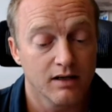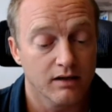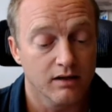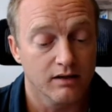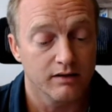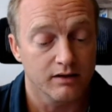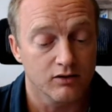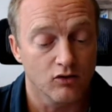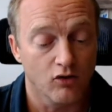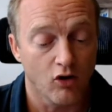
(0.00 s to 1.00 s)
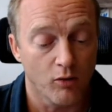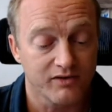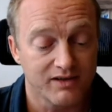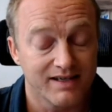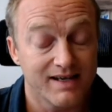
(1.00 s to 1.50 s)
uh, you know
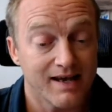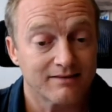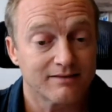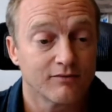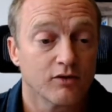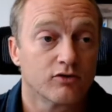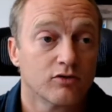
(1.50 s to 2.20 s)
obviously guests want